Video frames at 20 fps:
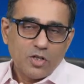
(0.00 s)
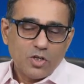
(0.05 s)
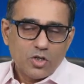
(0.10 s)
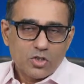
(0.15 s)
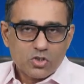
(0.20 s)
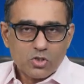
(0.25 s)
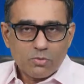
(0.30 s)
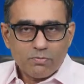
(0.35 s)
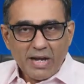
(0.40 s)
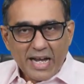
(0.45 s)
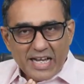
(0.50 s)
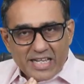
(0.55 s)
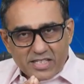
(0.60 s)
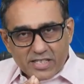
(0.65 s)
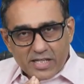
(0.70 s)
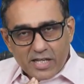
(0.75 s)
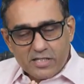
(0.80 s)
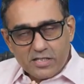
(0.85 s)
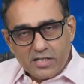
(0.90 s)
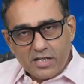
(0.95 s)
So my
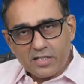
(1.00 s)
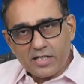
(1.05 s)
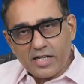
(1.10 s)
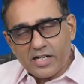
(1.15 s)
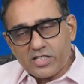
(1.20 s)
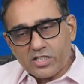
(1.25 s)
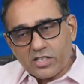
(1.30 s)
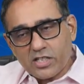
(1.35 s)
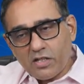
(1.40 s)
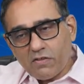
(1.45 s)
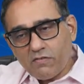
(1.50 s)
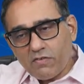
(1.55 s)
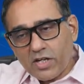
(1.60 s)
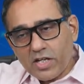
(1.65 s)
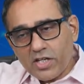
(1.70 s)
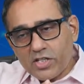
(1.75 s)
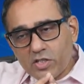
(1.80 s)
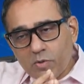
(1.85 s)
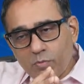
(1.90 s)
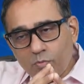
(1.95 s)
sense is that
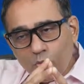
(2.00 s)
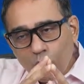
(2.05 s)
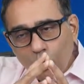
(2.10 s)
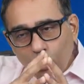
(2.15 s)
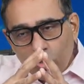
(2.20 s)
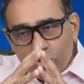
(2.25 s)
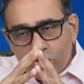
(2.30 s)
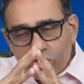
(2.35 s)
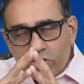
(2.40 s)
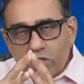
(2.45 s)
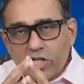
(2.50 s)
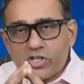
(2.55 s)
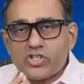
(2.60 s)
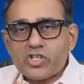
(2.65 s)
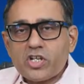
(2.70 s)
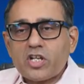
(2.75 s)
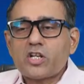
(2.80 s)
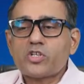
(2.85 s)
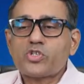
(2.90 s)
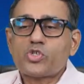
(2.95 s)
silver is a more
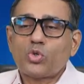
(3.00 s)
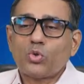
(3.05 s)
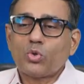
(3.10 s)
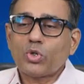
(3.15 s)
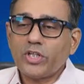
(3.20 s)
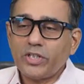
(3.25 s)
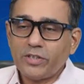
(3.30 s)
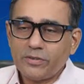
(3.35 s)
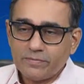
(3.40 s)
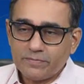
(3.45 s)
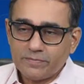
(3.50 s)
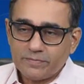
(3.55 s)
structural story.